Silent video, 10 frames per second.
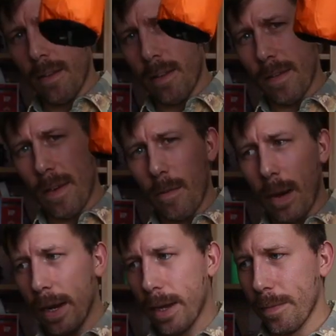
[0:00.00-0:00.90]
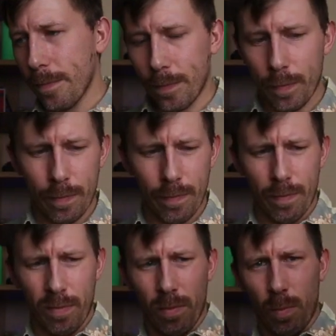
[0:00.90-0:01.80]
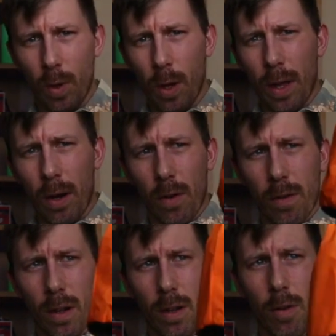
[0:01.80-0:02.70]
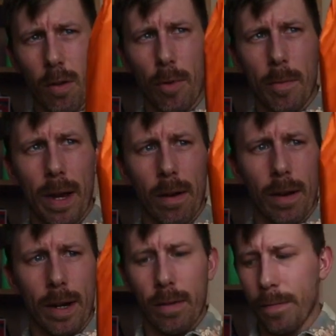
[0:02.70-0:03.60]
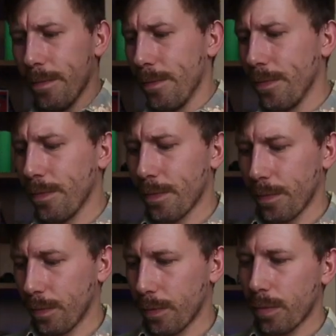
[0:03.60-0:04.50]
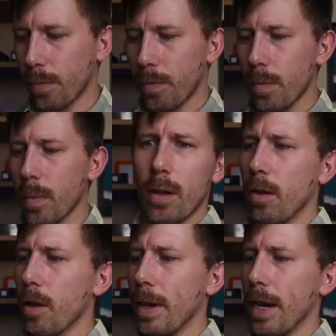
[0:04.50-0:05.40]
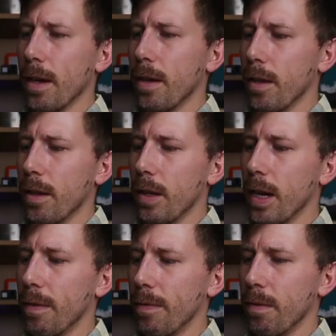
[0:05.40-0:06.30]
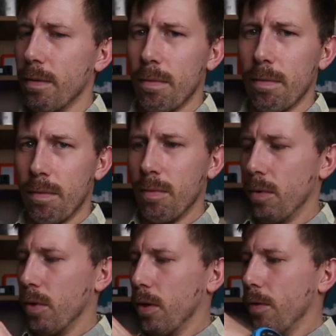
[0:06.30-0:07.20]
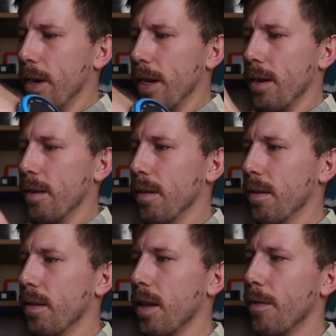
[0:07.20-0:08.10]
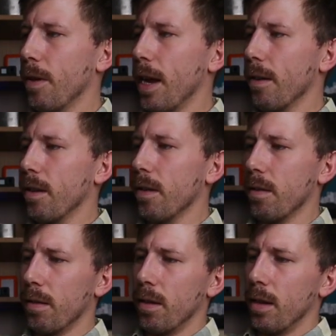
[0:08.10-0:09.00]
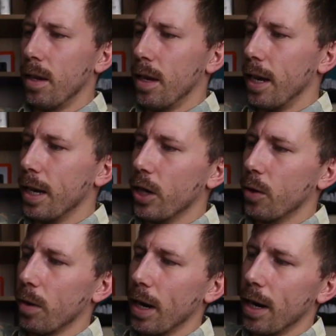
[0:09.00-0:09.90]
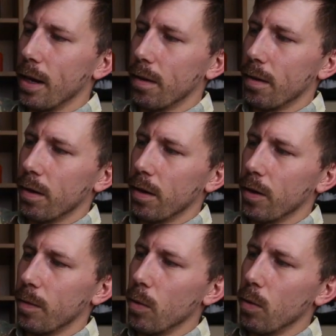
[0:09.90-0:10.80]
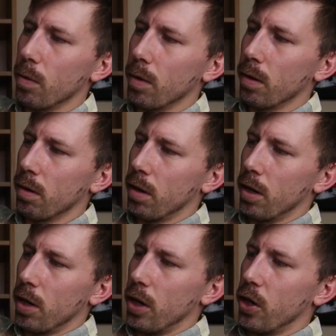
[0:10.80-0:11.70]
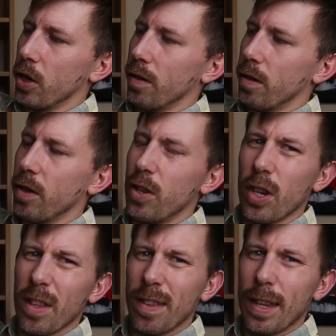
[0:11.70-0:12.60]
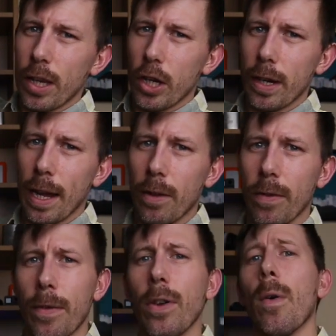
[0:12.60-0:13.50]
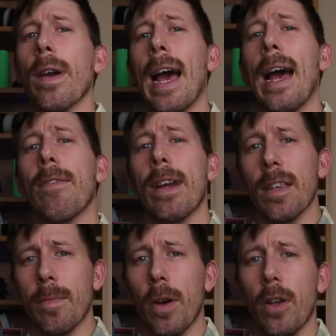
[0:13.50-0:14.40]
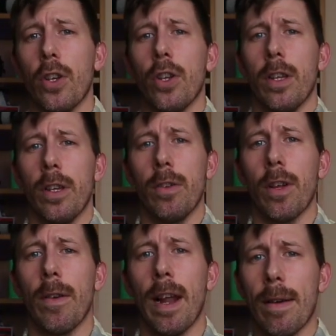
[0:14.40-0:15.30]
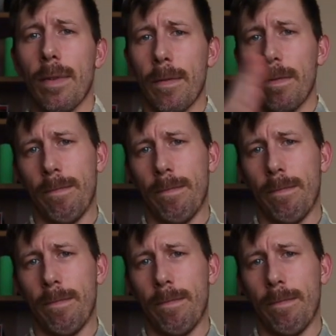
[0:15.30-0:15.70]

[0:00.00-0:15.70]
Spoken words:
survival blanket. Though that looks like a dog poo bag right now. On the back you have 3 different areas, and each one has a small adjuster so you can cinch it down. So if you're not carrying as much, you don't have a